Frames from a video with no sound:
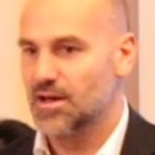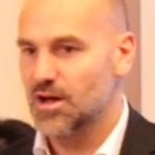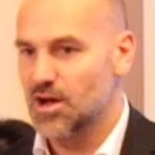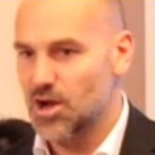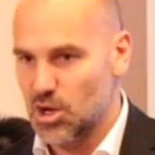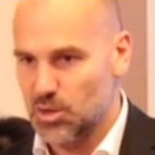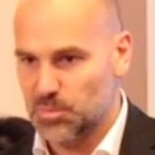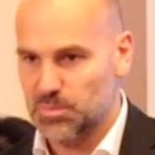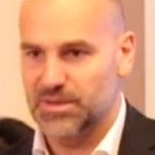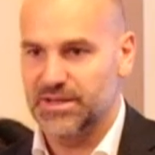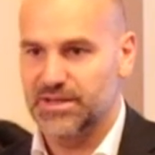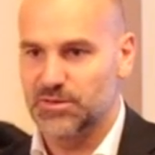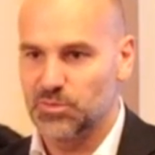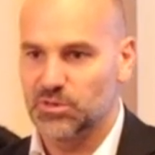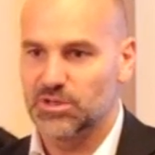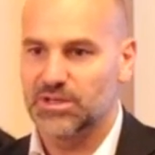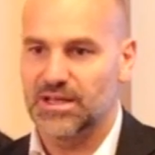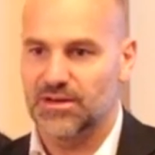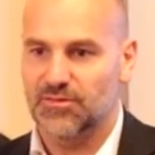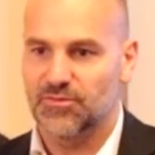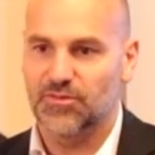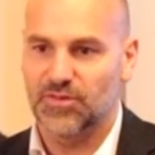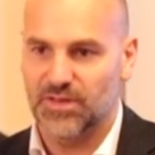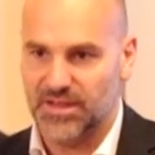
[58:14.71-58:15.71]
half need would
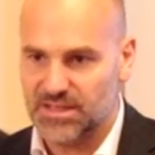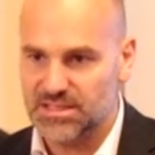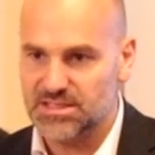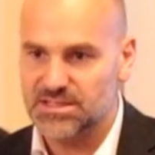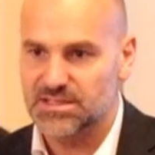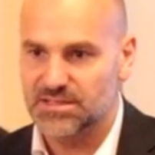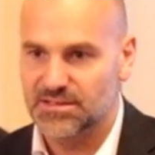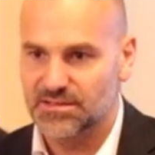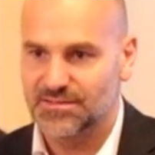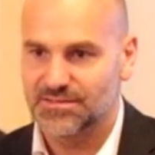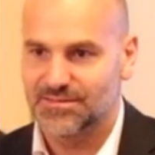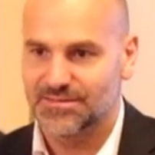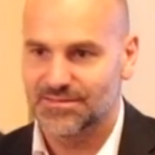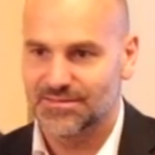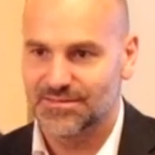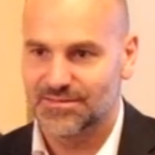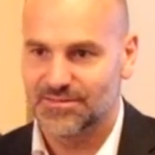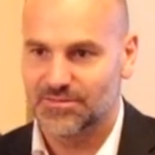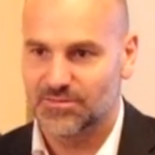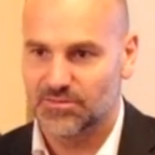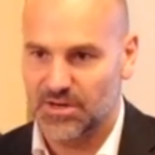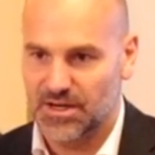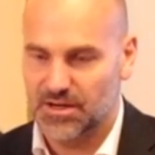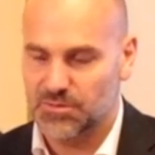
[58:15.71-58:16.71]
get fixed,
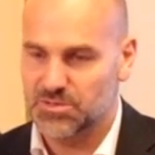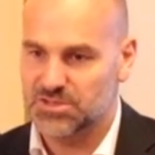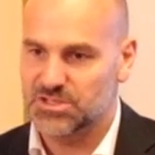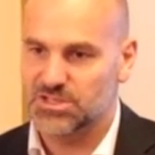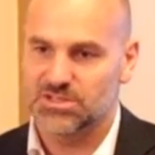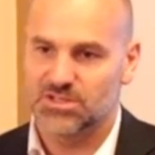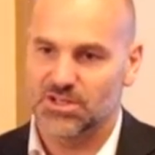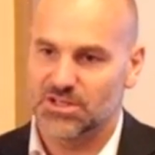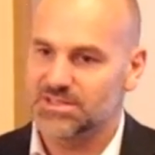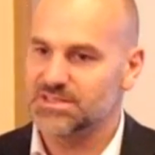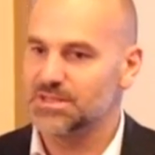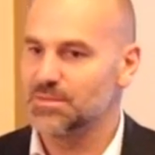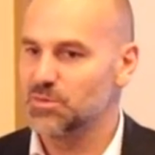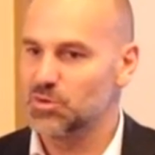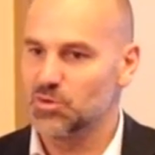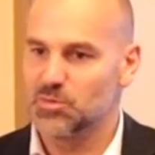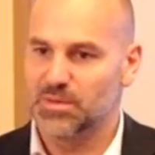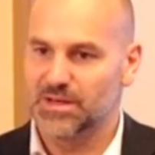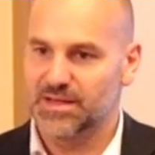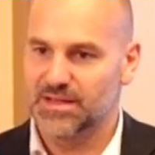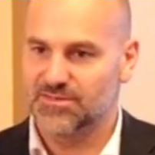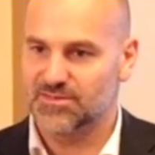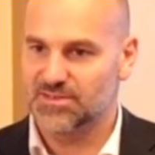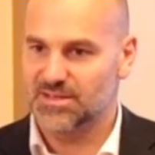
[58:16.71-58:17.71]
right? Which is not something
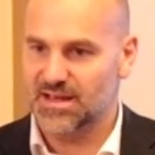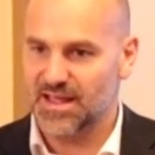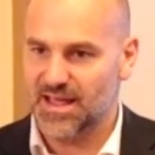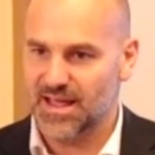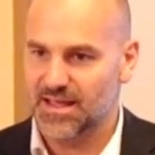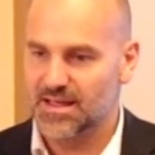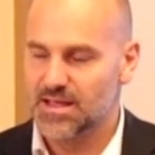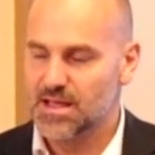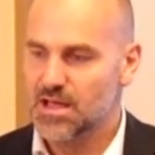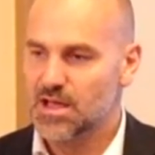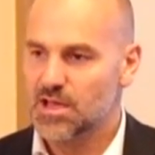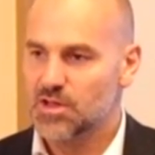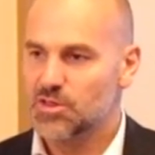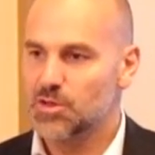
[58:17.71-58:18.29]
you believe today.